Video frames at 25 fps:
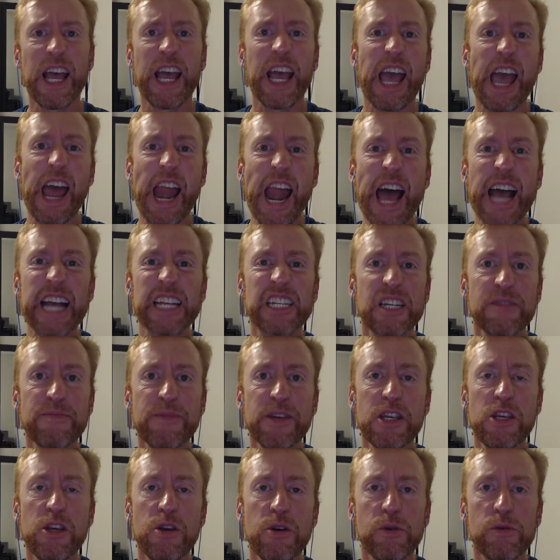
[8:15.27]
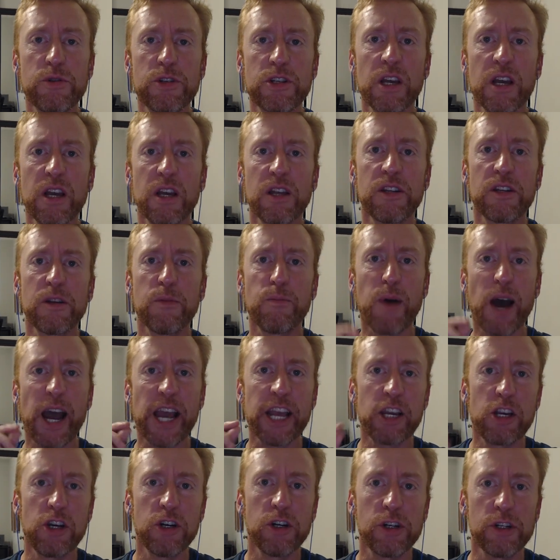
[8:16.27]
It has to be used to buy
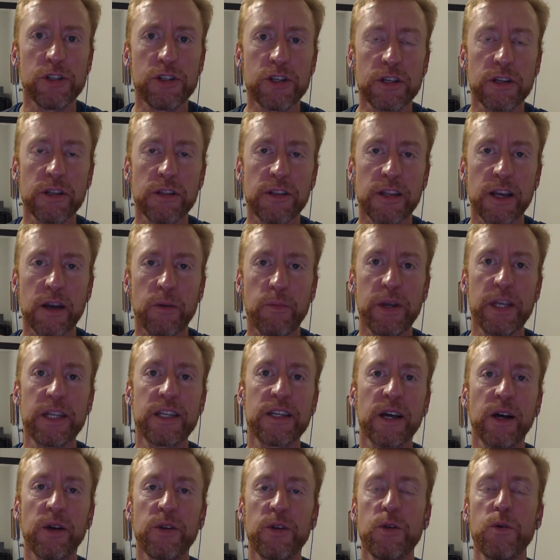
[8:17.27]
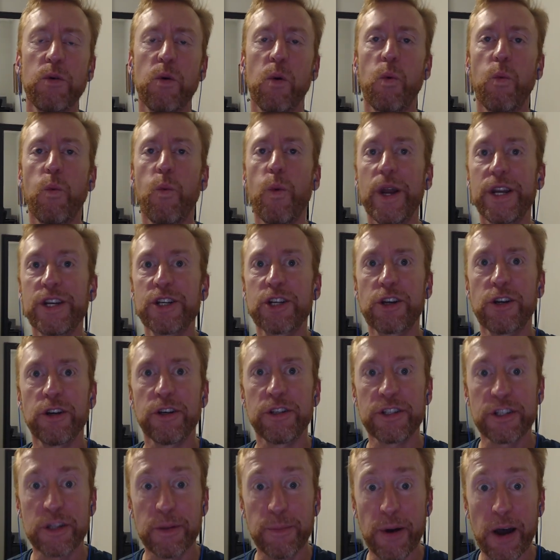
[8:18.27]
goods that we tell you which
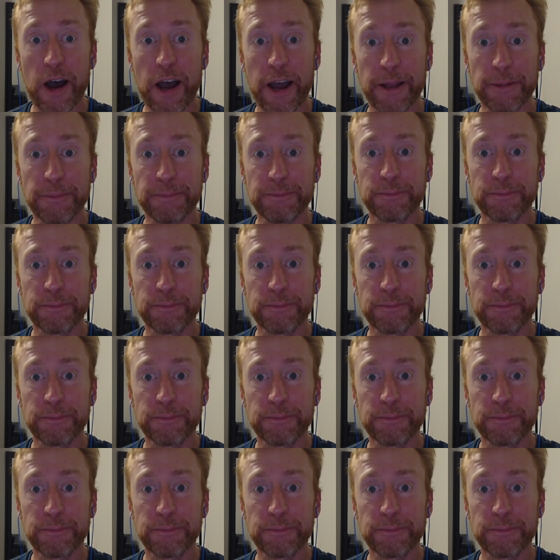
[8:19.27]
goods to buy.